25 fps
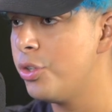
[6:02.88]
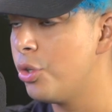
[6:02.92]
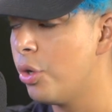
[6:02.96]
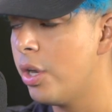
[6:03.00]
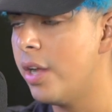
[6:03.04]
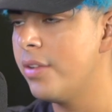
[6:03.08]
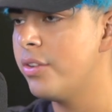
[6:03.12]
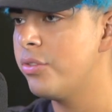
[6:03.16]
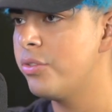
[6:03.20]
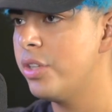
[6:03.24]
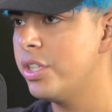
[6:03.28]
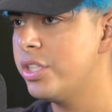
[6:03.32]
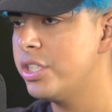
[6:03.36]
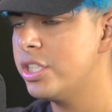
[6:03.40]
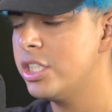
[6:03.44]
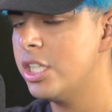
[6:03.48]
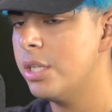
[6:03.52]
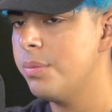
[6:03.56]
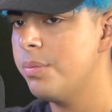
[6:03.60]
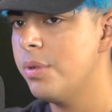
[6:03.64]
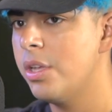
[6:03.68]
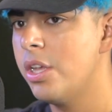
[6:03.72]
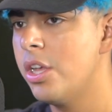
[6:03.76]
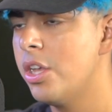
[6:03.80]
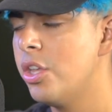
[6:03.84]
don't have the
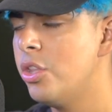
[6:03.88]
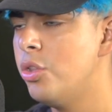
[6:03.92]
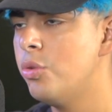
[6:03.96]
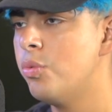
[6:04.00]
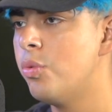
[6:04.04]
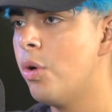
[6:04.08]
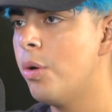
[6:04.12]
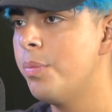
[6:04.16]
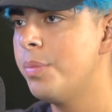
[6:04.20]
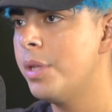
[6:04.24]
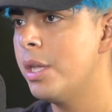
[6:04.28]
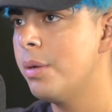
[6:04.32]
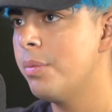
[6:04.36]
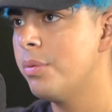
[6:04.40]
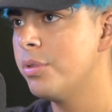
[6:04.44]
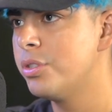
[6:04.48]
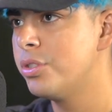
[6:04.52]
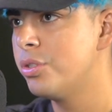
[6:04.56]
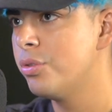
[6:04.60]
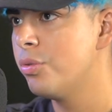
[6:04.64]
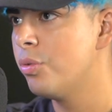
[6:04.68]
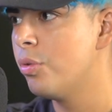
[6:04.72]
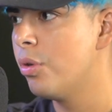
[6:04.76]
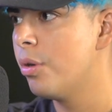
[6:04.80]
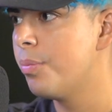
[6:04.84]
relationship, you won't be able
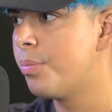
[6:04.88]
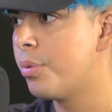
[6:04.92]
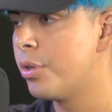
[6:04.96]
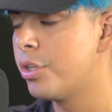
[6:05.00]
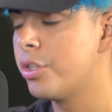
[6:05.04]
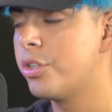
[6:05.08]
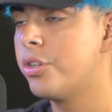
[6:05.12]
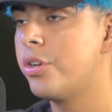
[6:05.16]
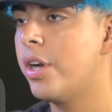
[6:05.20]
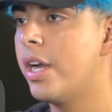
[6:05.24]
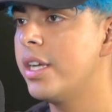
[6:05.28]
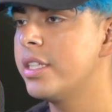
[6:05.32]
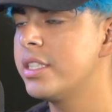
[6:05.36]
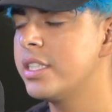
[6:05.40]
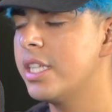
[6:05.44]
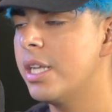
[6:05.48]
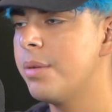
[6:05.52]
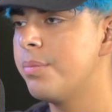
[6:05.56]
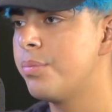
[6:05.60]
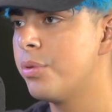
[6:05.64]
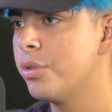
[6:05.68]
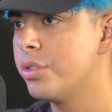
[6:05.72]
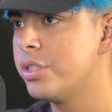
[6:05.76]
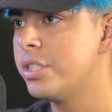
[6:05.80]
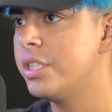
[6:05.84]
to progress
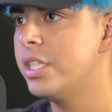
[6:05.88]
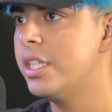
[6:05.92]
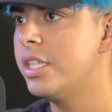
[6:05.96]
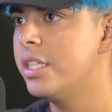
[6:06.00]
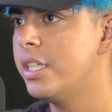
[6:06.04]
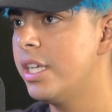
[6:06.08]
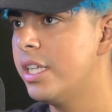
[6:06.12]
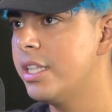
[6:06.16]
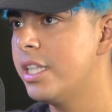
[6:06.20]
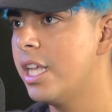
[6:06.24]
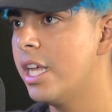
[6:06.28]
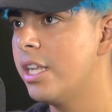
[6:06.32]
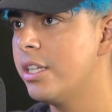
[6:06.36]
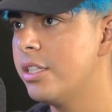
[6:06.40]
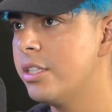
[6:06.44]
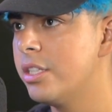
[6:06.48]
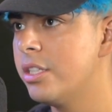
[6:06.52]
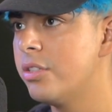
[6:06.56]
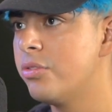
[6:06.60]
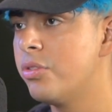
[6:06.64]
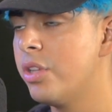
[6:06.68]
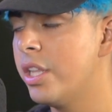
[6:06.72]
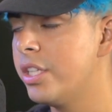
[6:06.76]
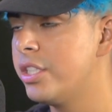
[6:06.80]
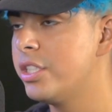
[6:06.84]
and proceed in that
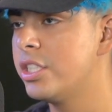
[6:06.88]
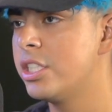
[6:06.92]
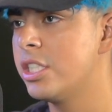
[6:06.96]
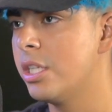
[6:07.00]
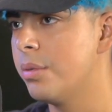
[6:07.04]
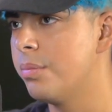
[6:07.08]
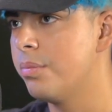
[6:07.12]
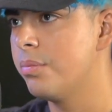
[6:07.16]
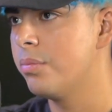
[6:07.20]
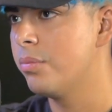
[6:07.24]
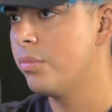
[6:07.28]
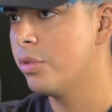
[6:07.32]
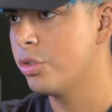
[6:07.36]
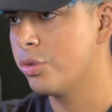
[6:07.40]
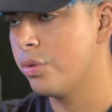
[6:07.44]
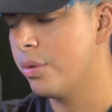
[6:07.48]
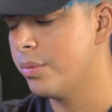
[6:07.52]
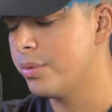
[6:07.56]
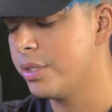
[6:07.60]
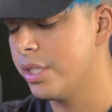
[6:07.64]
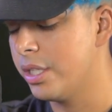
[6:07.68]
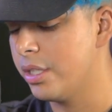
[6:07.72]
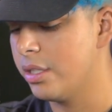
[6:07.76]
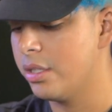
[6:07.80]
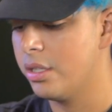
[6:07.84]
relationship. That's what I'm
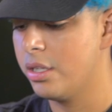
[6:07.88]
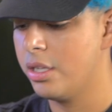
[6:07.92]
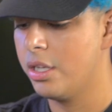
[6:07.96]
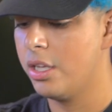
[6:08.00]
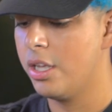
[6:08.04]
saying.